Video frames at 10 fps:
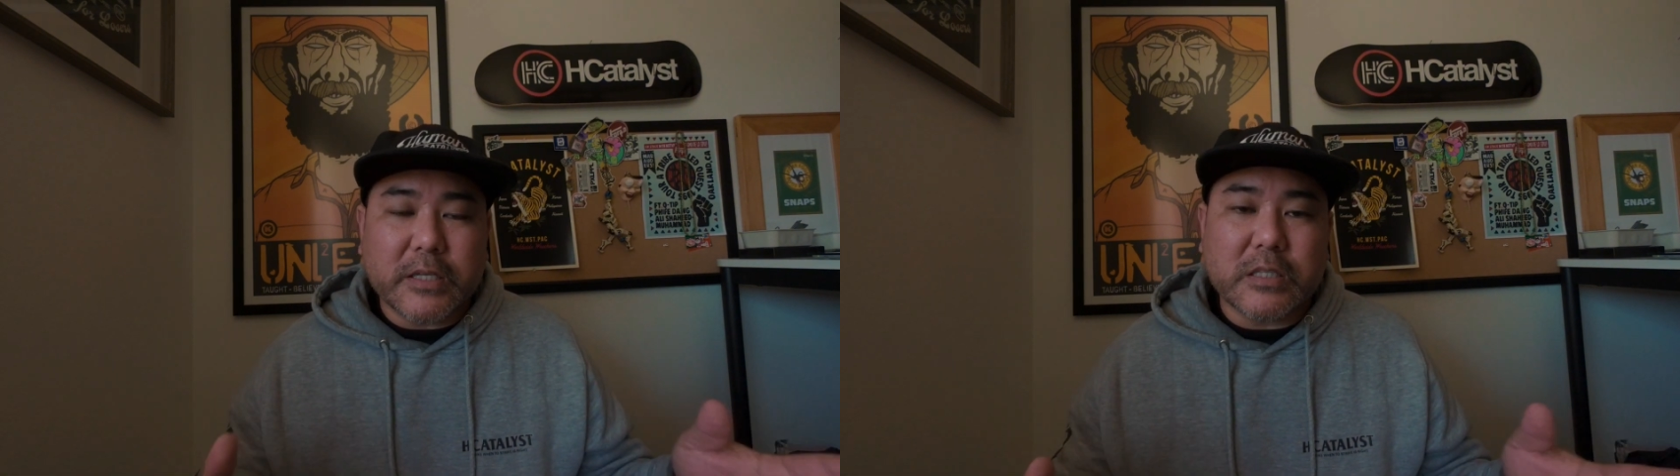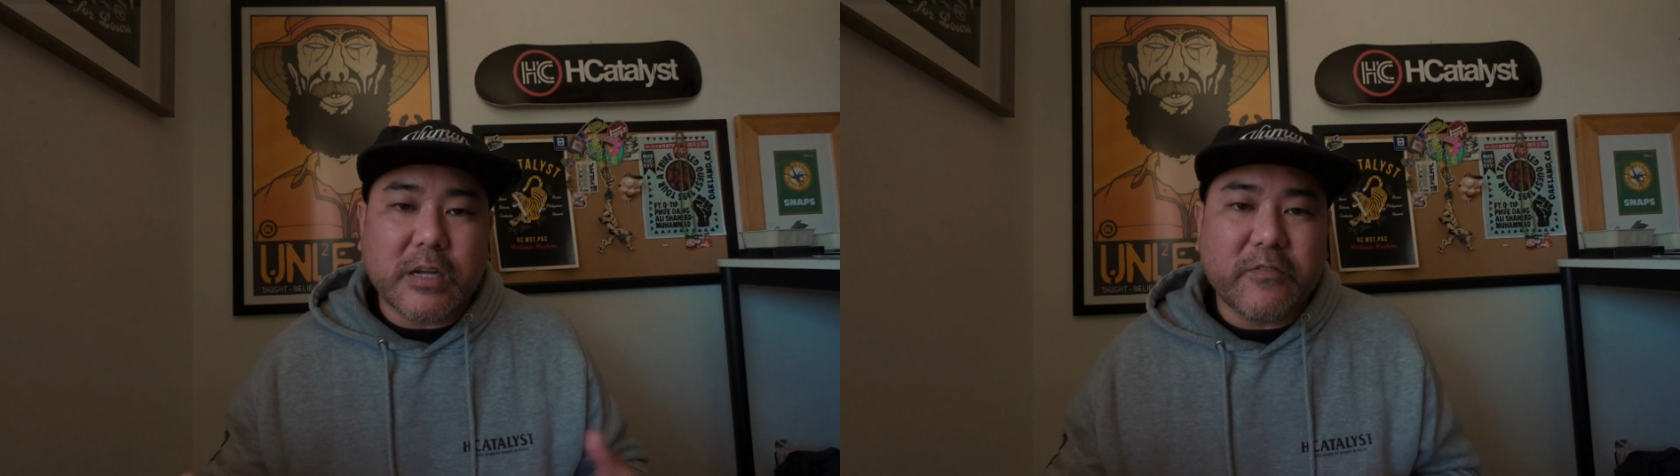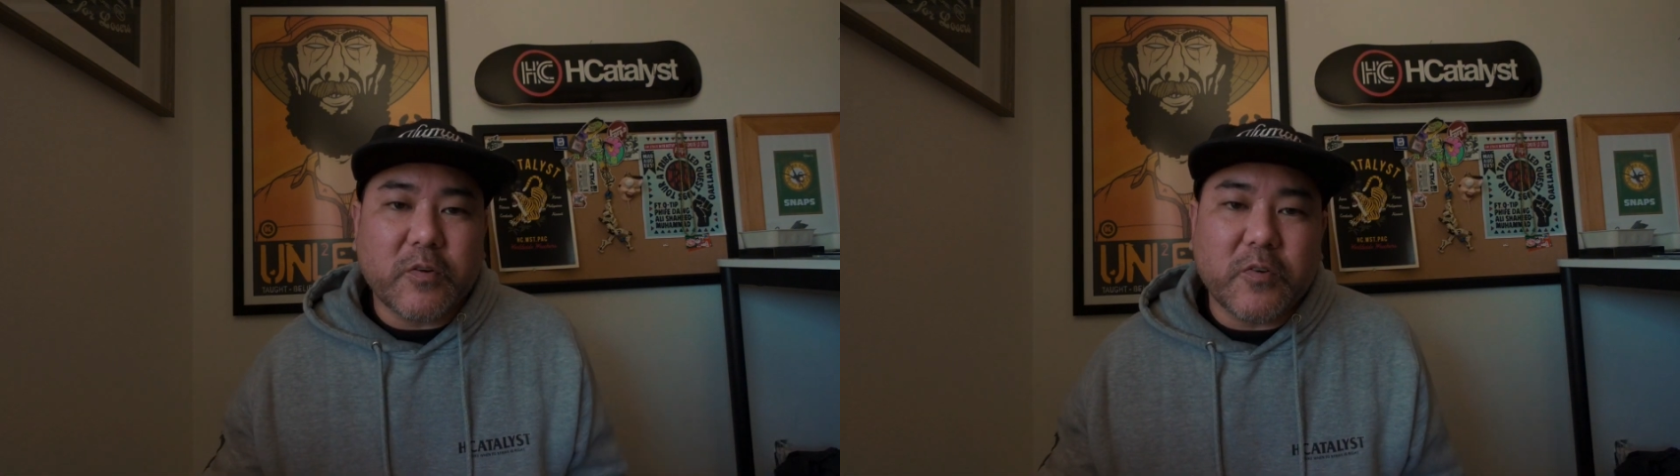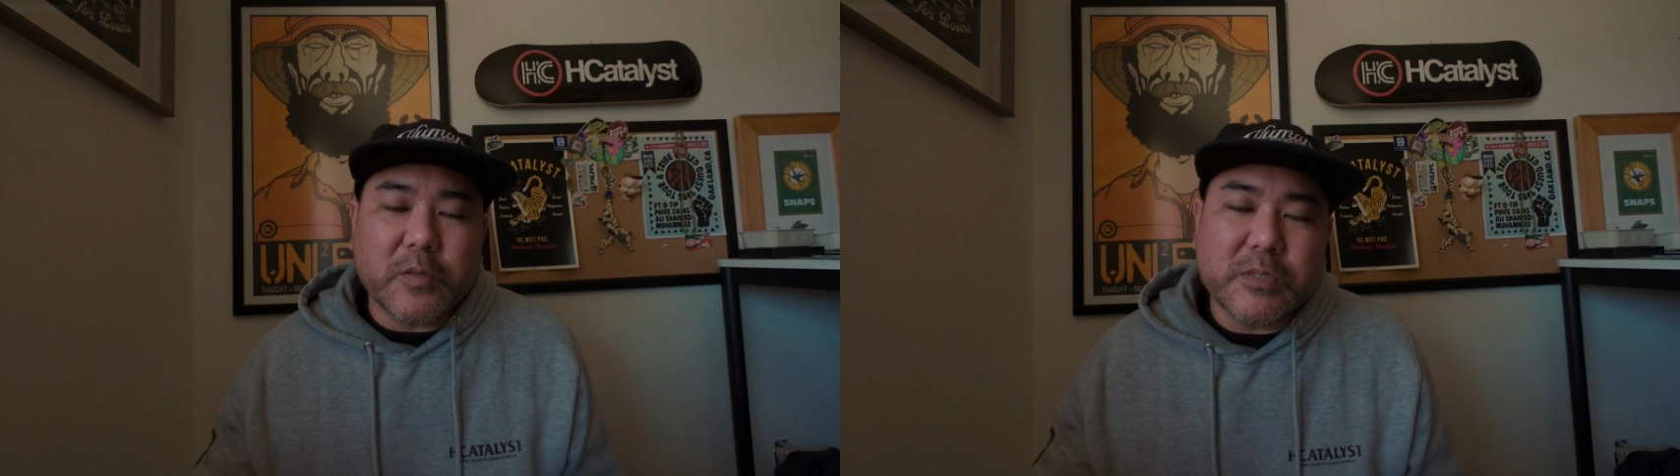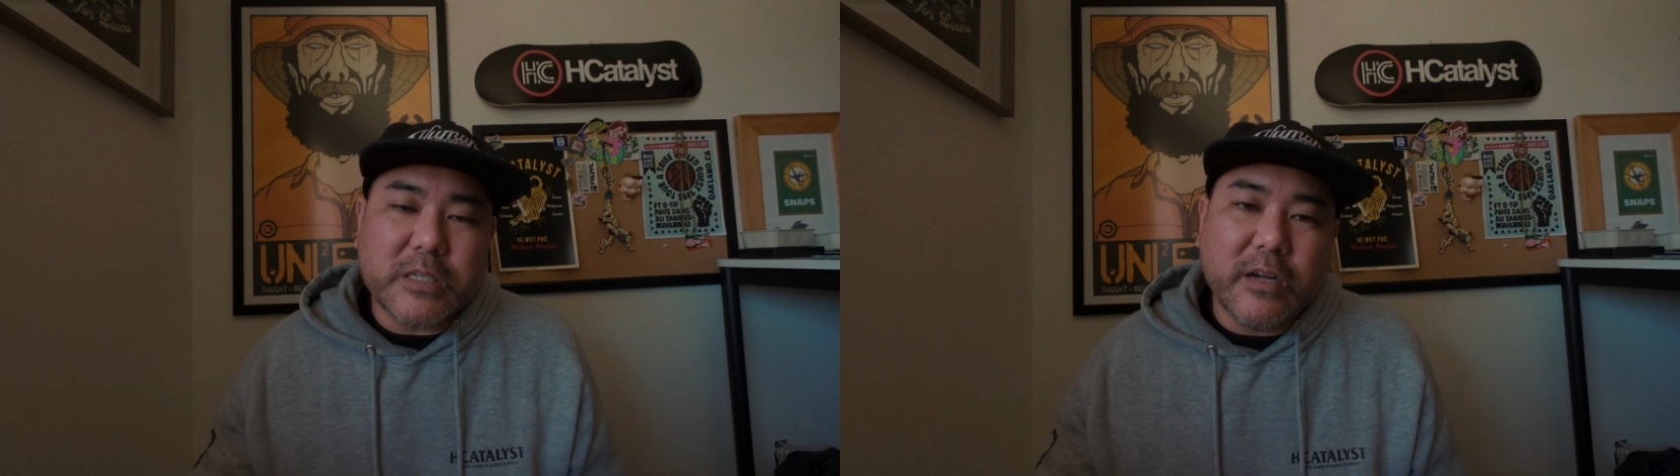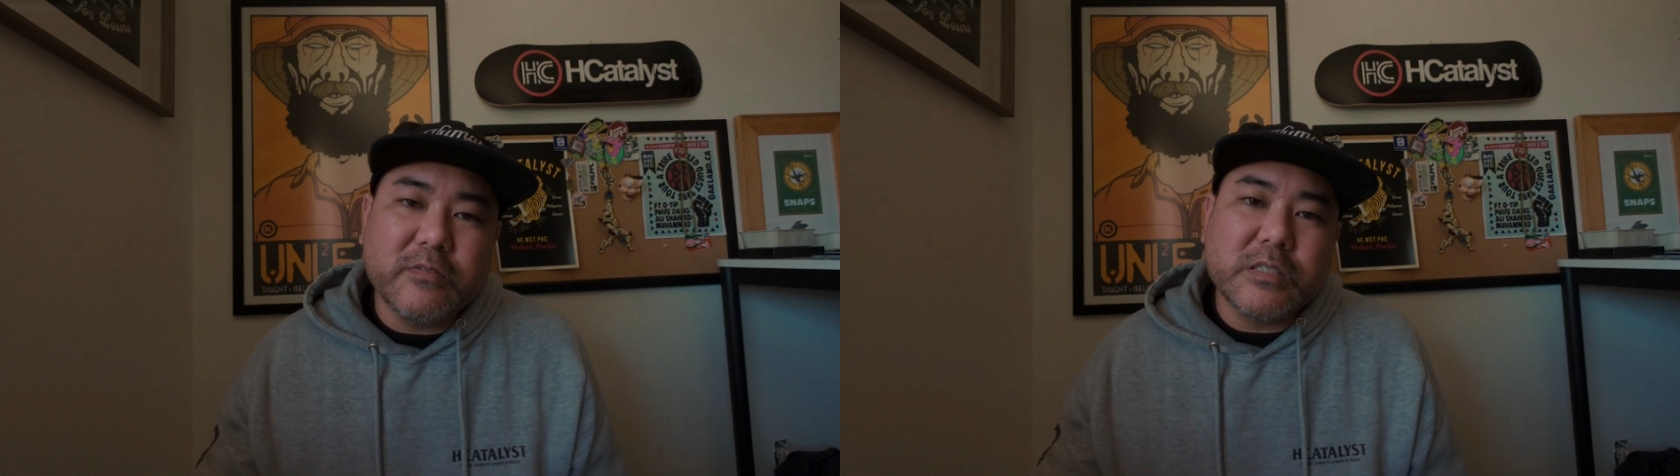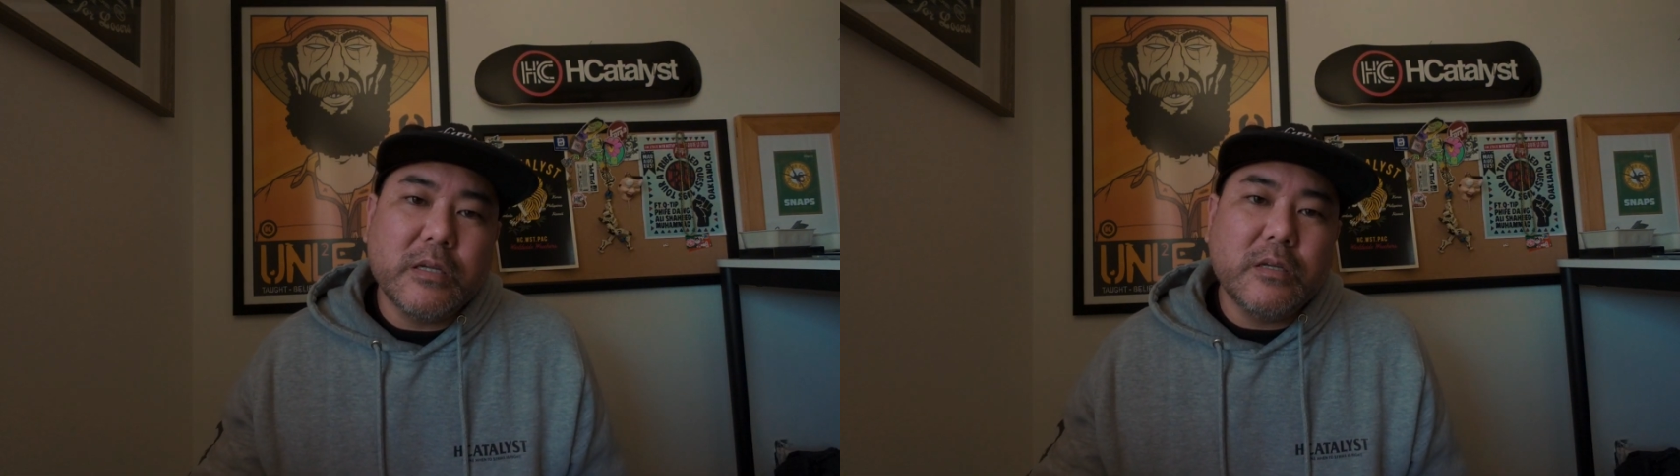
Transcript: the software for themselves,